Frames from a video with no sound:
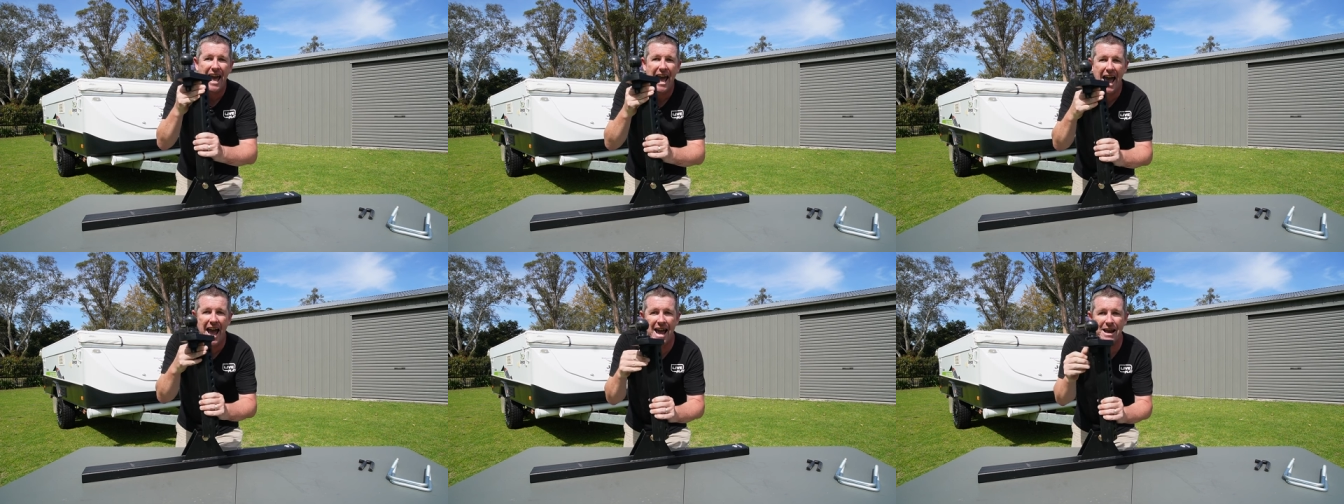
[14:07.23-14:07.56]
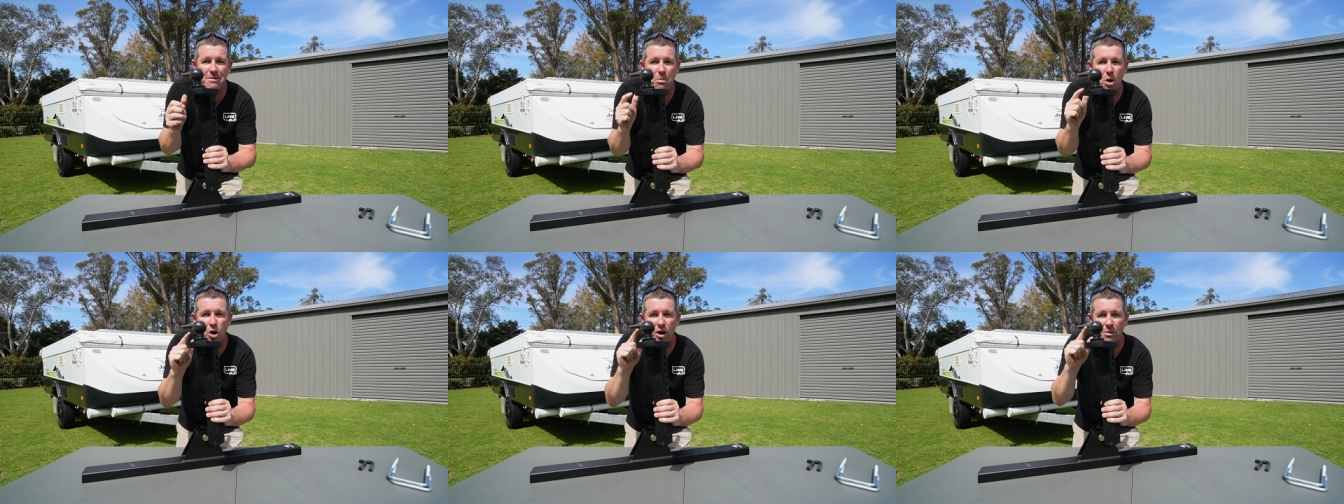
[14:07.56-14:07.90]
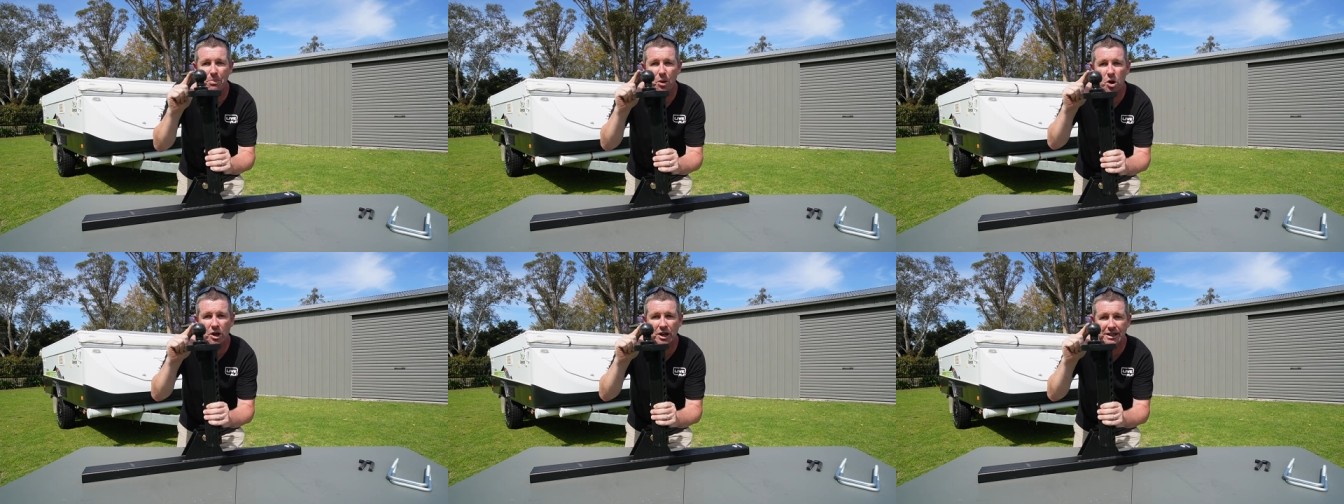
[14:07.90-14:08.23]
and more
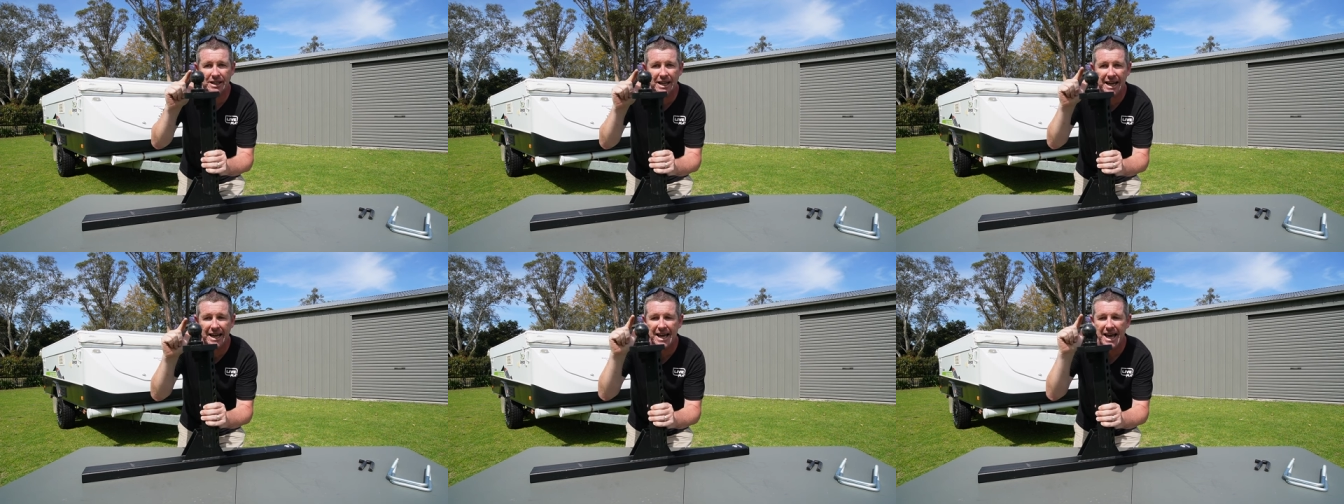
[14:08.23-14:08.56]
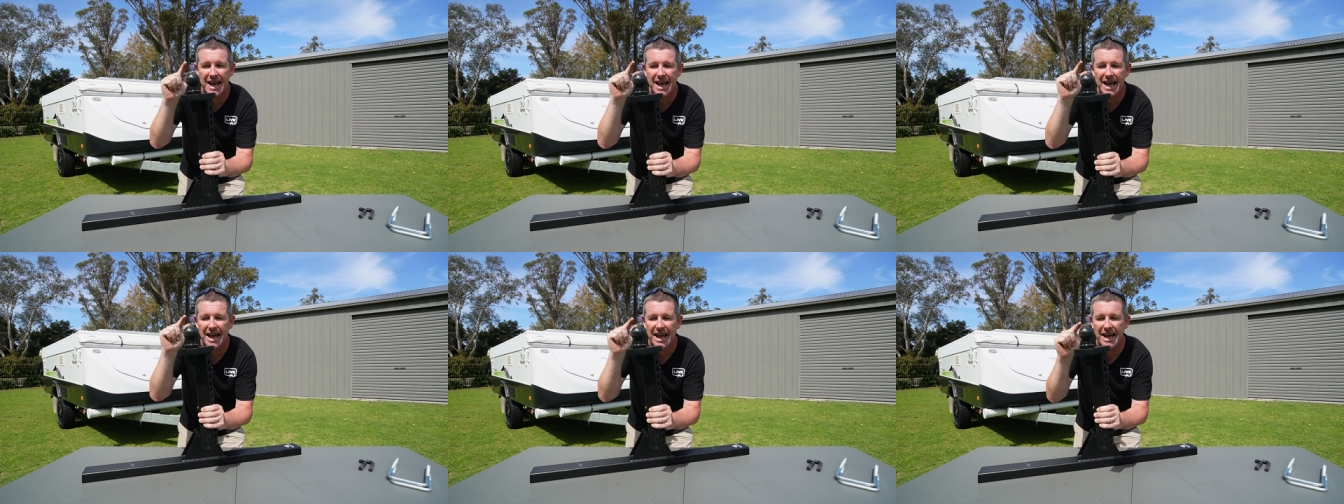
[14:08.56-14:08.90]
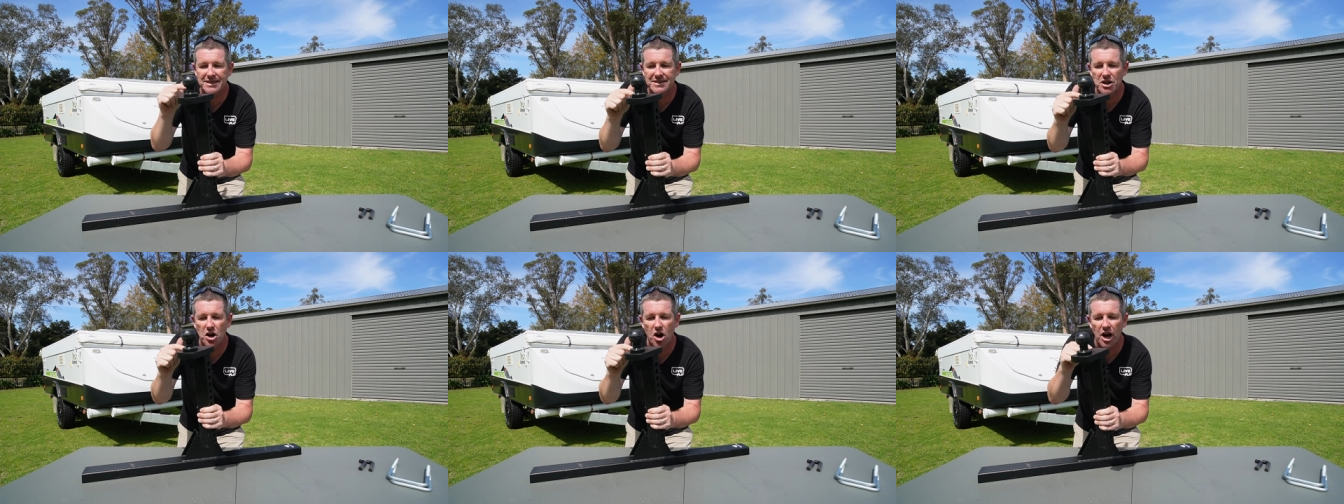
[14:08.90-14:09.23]
importantly,
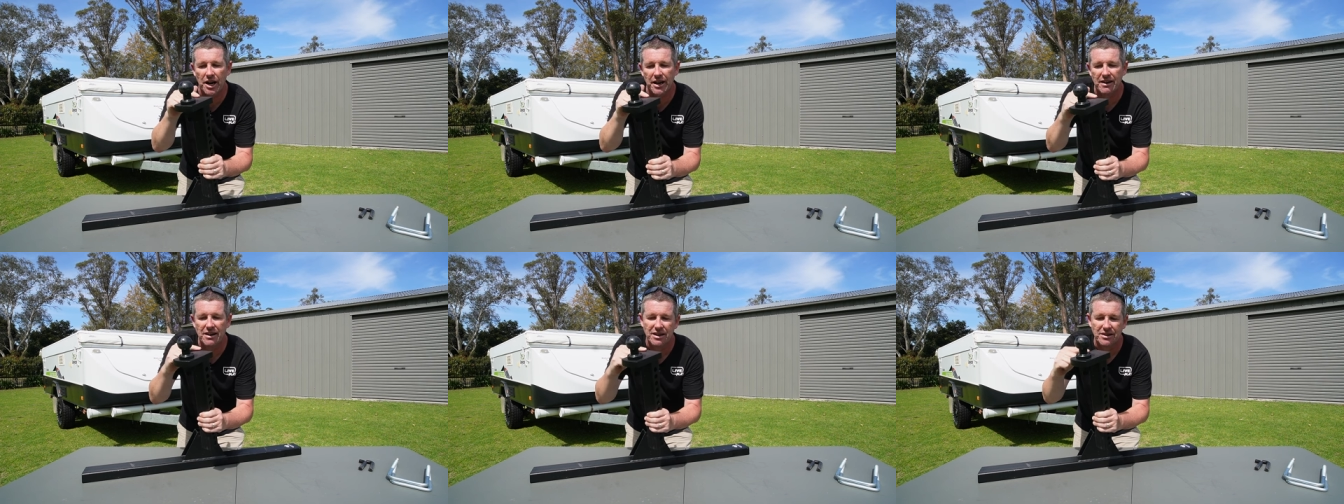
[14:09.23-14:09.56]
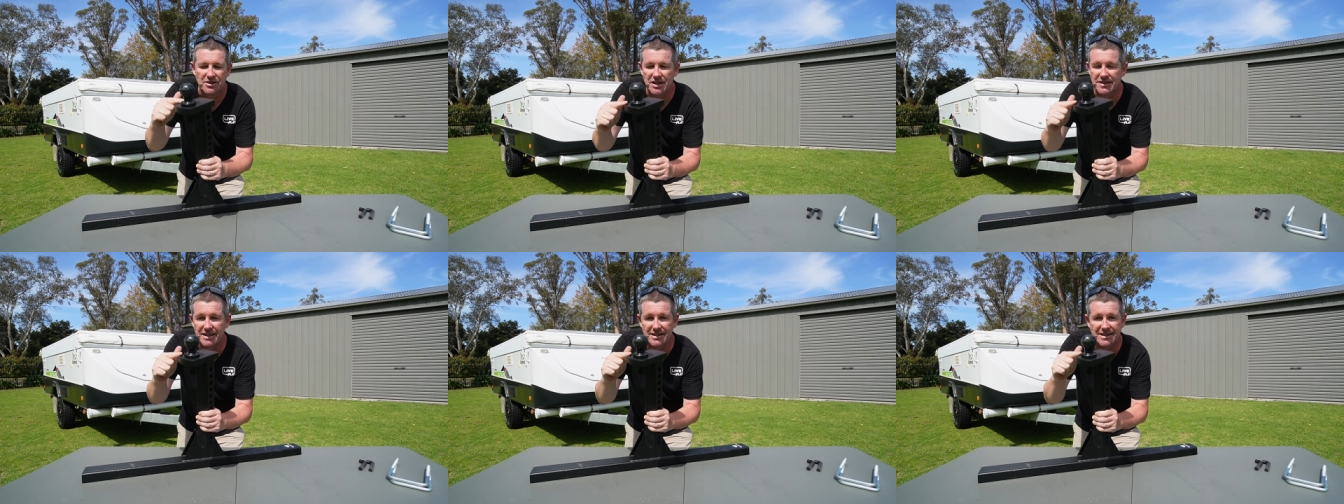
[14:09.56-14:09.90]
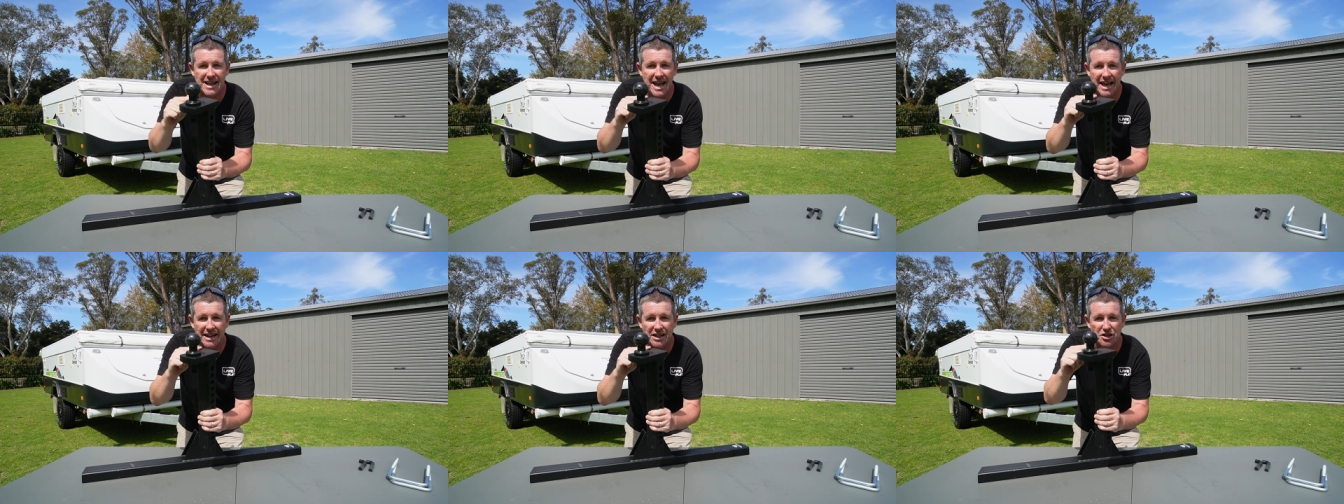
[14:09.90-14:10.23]
it's got just a
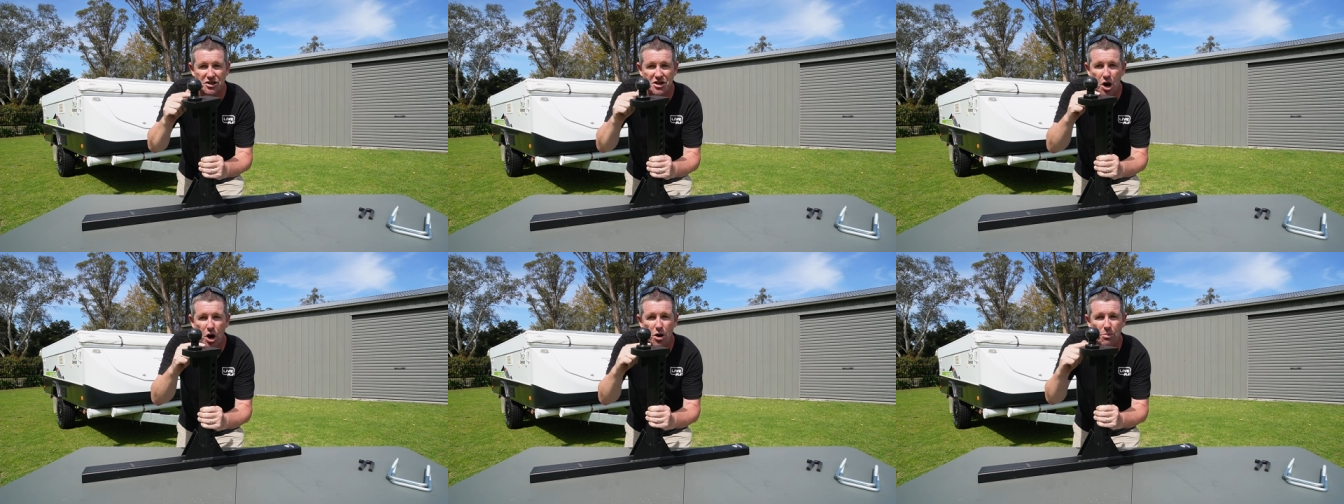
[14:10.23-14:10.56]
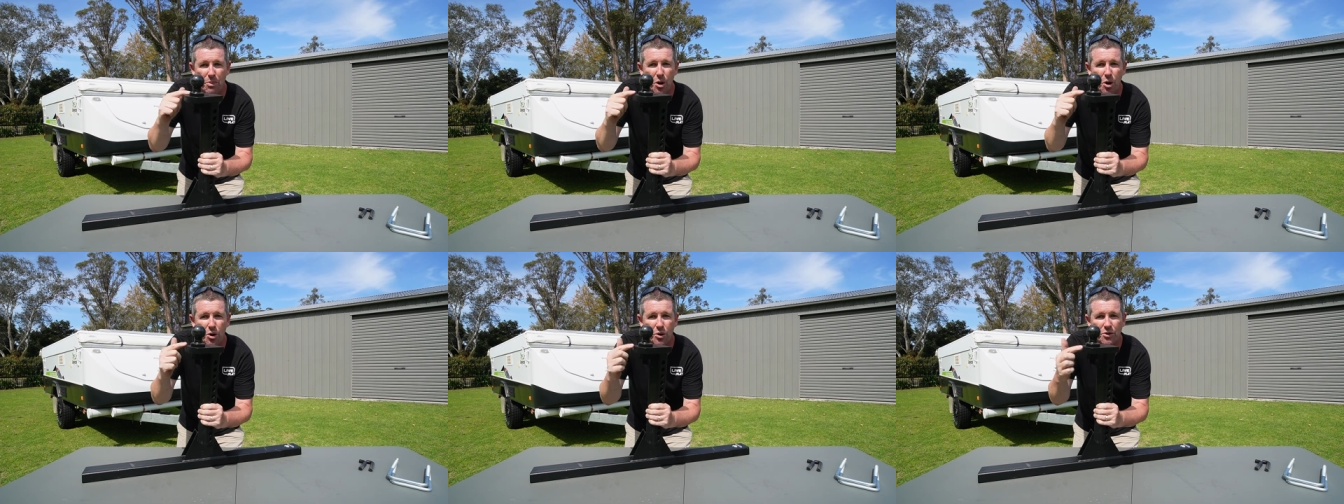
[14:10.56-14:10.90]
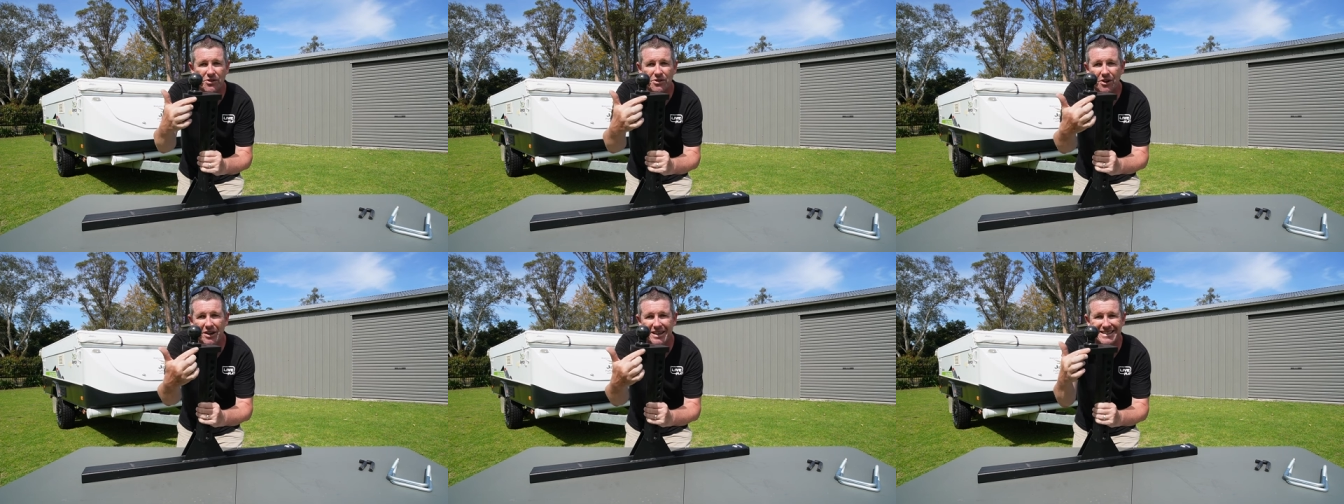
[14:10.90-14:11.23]
standard tow ball
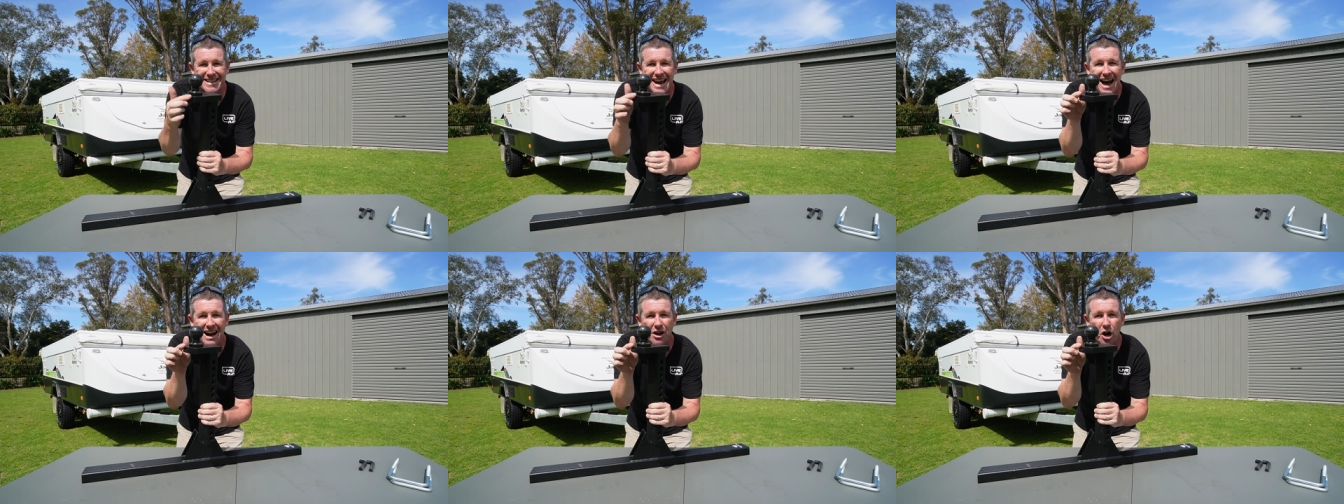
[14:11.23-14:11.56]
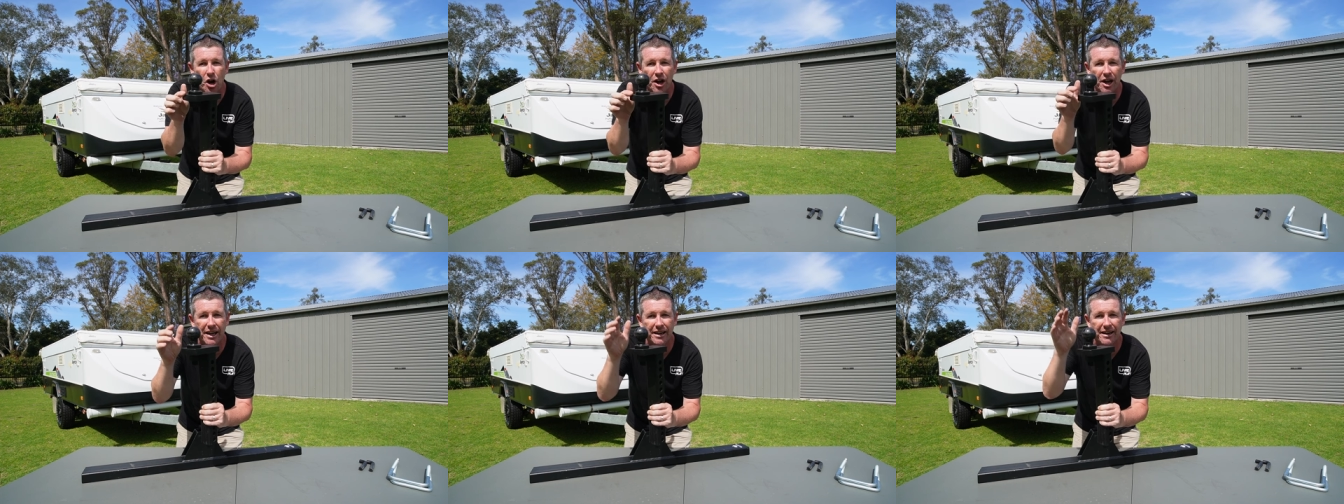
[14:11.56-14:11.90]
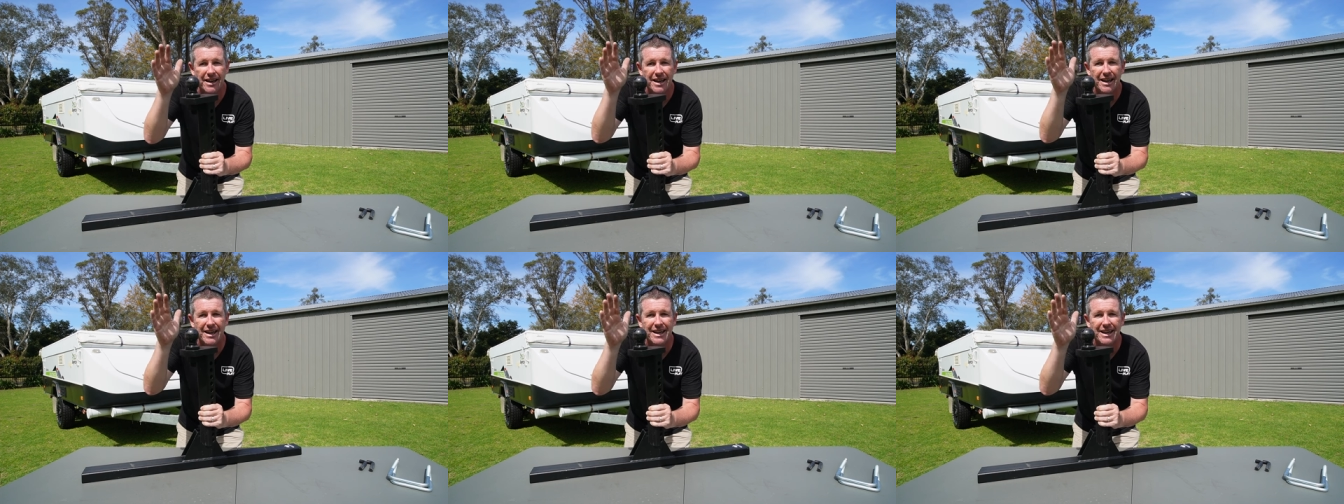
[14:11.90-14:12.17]
sort of tongue on it